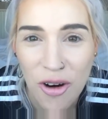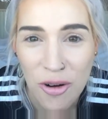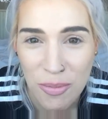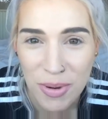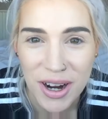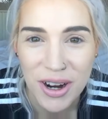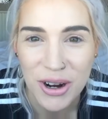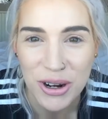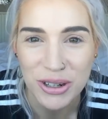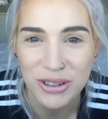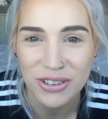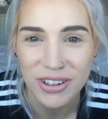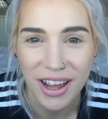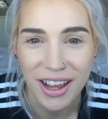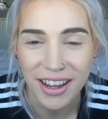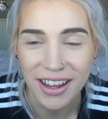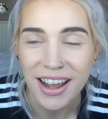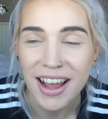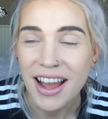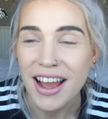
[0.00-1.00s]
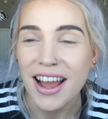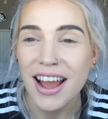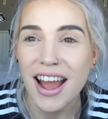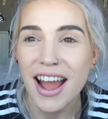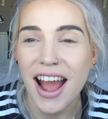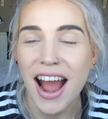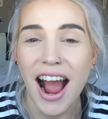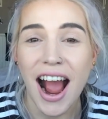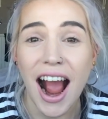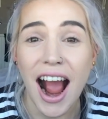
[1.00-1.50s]
Oh my gosh, like,
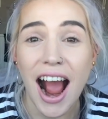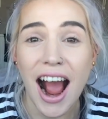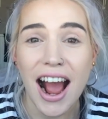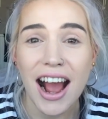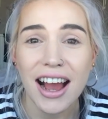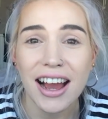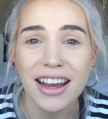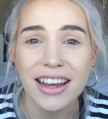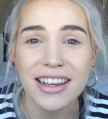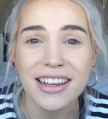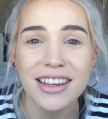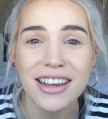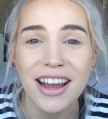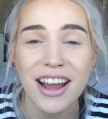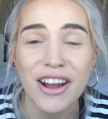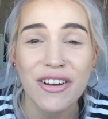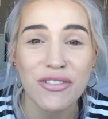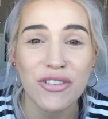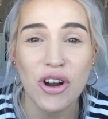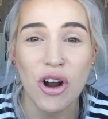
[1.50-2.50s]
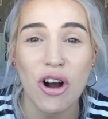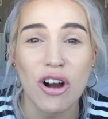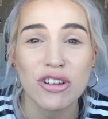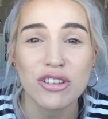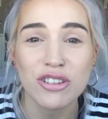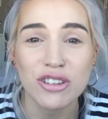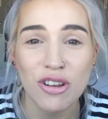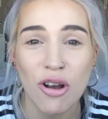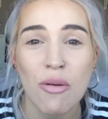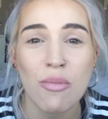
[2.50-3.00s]
I have
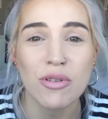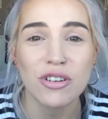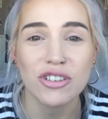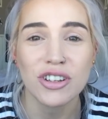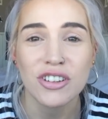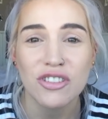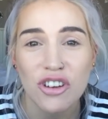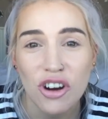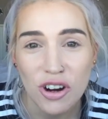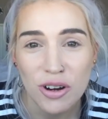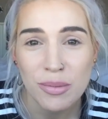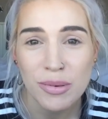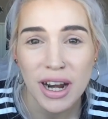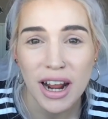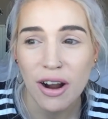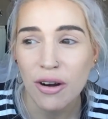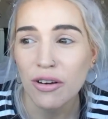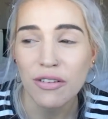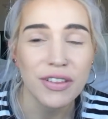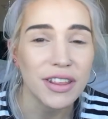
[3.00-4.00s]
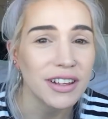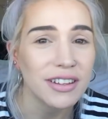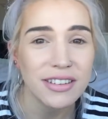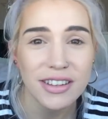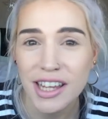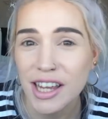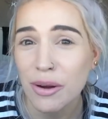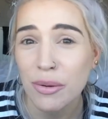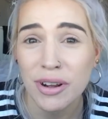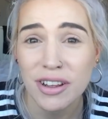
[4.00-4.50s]
got so much enjoyment out of this
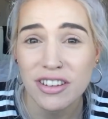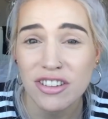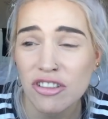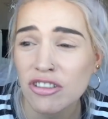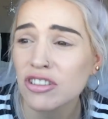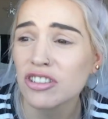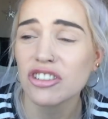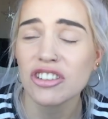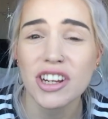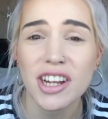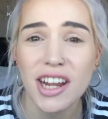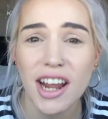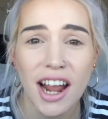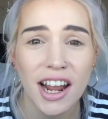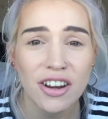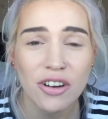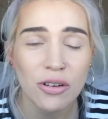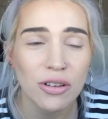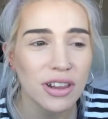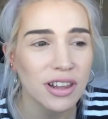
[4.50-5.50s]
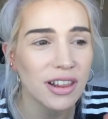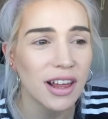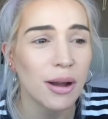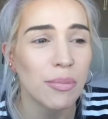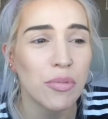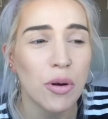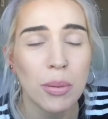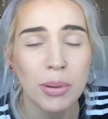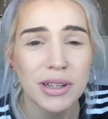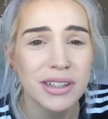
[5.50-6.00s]
sequin scrunchie. I know that
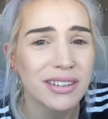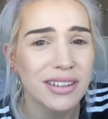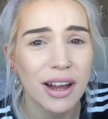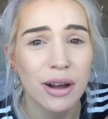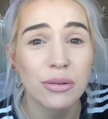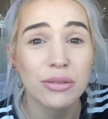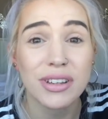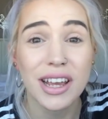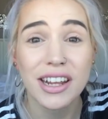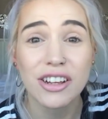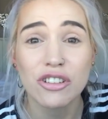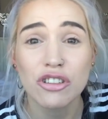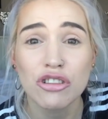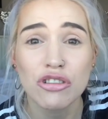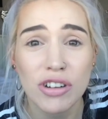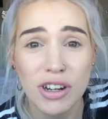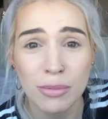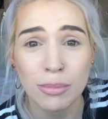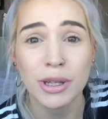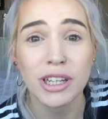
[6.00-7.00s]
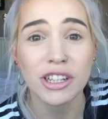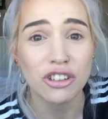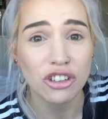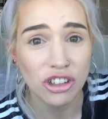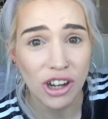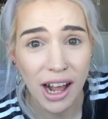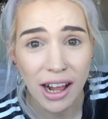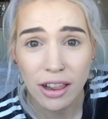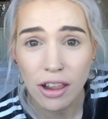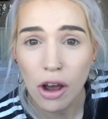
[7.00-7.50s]
that probably sounds extremely
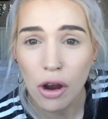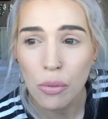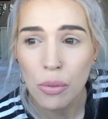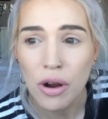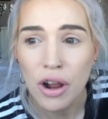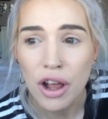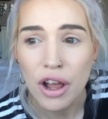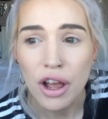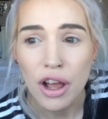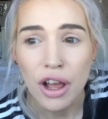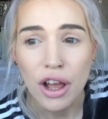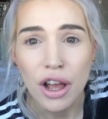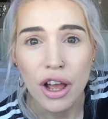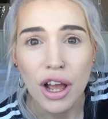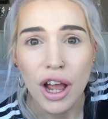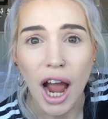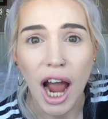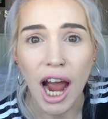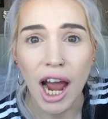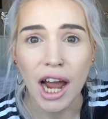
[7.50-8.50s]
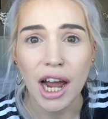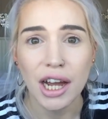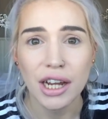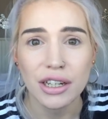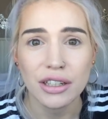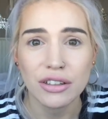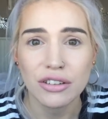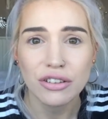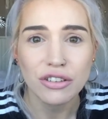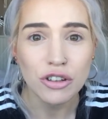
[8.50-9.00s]
shallow
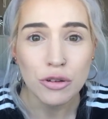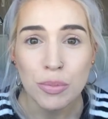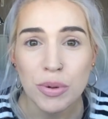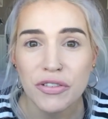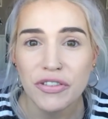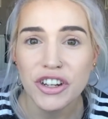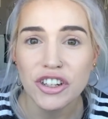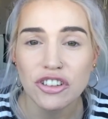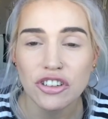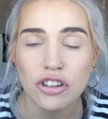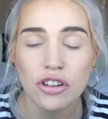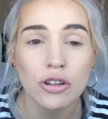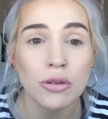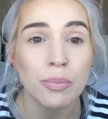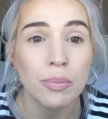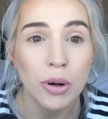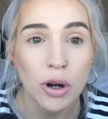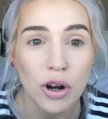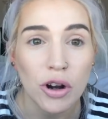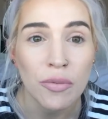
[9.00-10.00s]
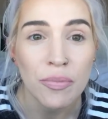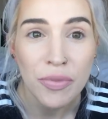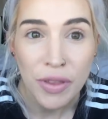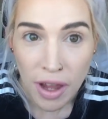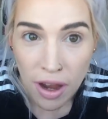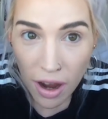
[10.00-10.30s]
and superficial, but